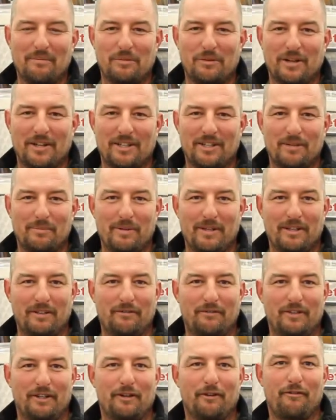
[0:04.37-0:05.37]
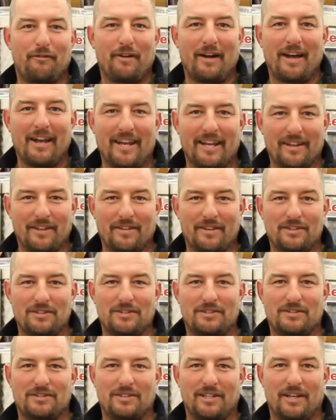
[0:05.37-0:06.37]
I'm going to be vinifying
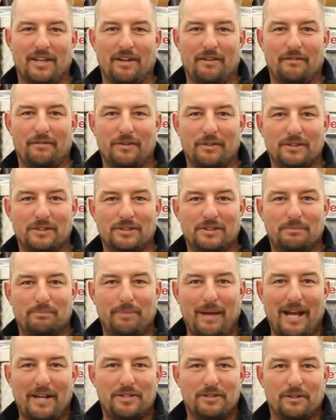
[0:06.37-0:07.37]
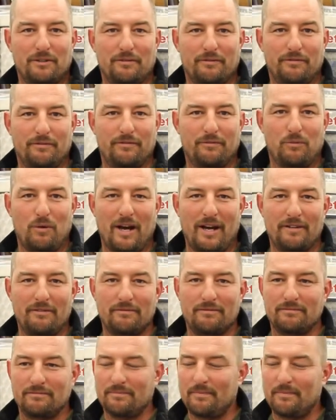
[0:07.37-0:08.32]
this uh, first batch of wine.